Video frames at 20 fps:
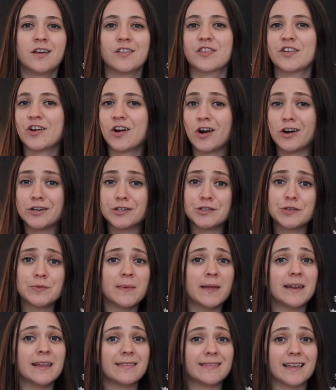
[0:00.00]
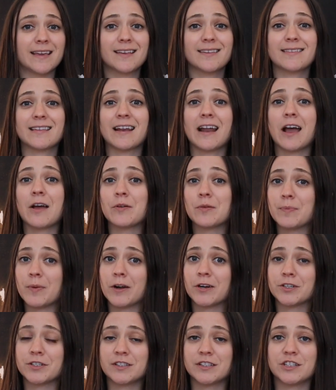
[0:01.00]
There aren't too many things that I would
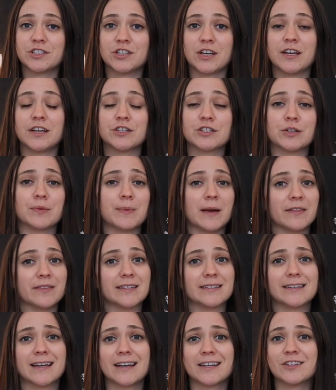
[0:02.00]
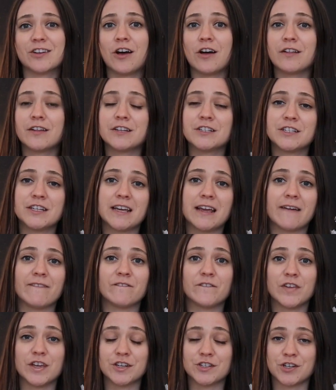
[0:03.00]
personally change about the technology and
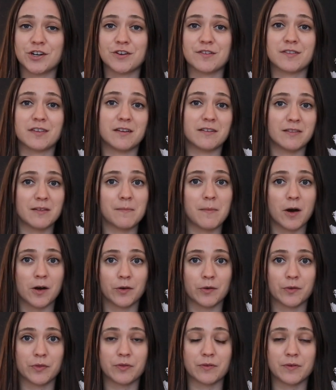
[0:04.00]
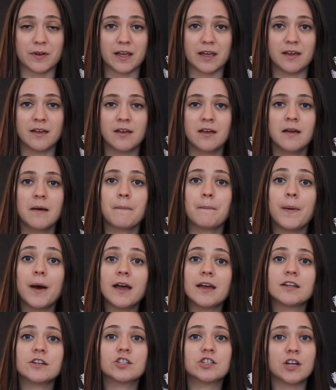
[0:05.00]
features in the Model 3,
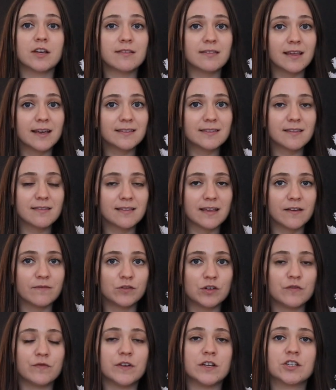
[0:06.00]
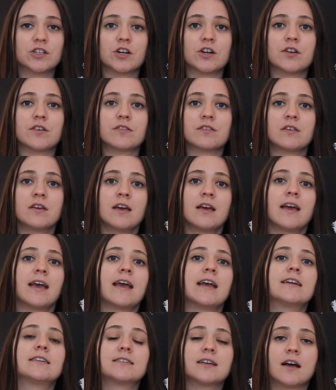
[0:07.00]
but just like the safety features,
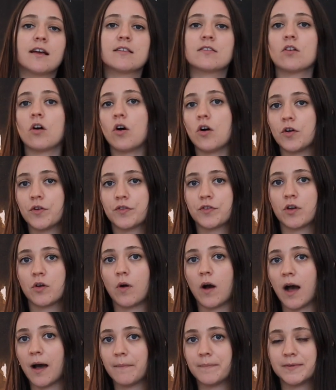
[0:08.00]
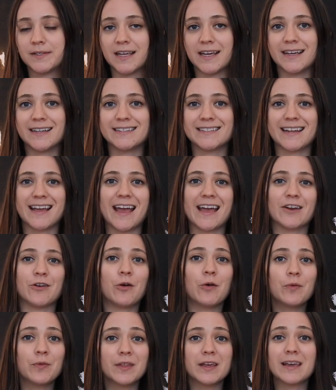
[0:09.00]
it does also update and
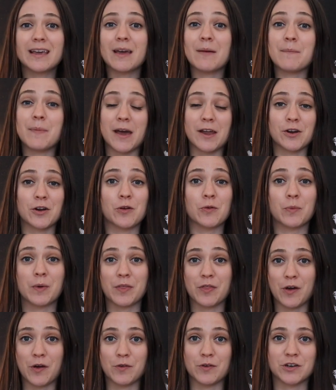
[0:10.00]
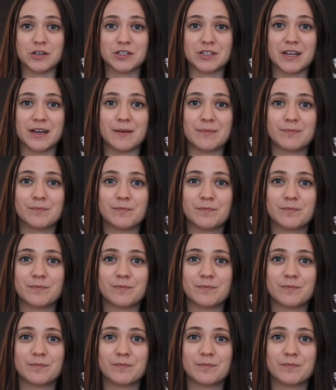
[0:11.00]
only get better with ownership.